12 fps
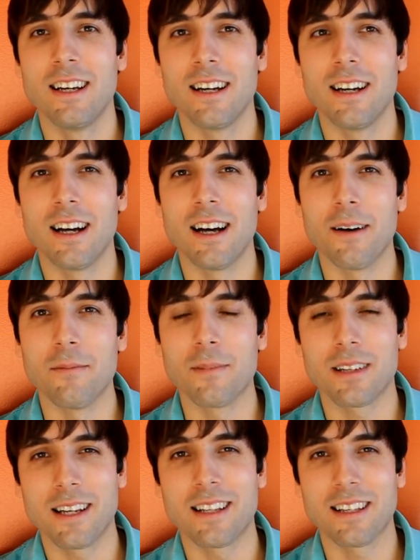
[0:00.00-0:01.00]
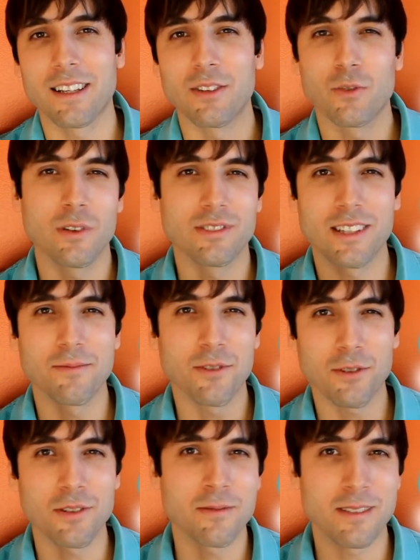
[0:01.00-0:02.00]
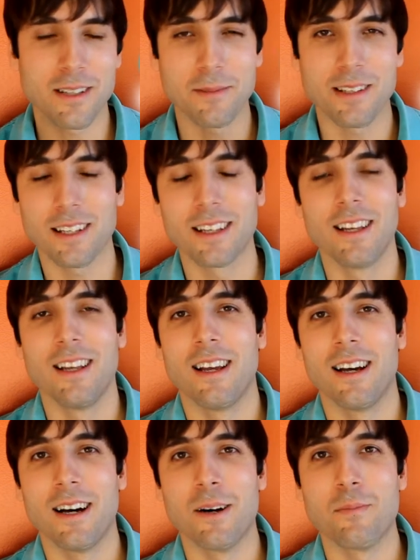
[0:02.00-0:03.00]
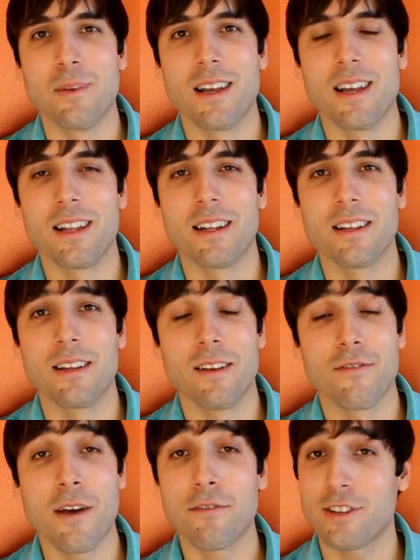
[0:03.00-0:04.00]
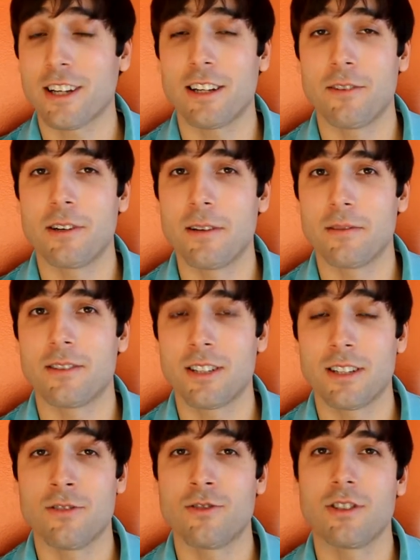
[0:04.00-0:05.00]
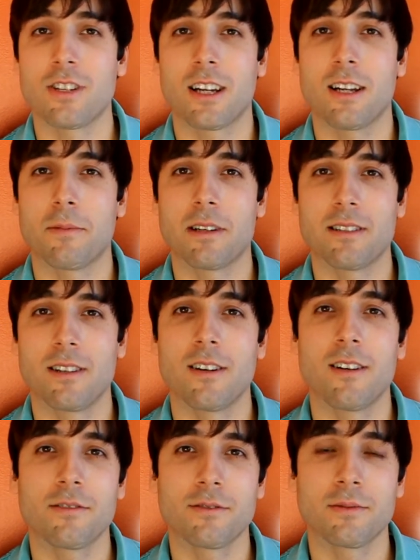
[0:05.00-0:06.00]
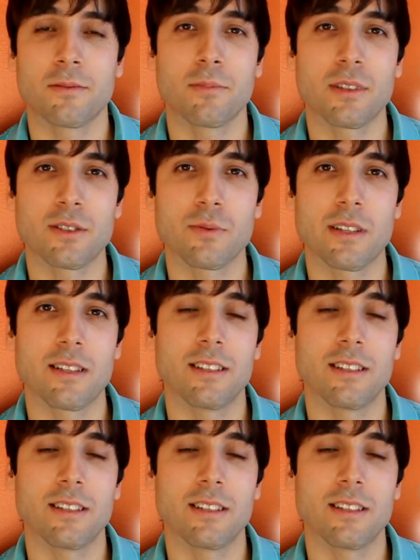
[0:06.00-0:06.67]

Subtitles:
Kind of like 12 days before Christmas type of thing. And if you haven't checked it out already, you should check it out because there are often some pretty sweet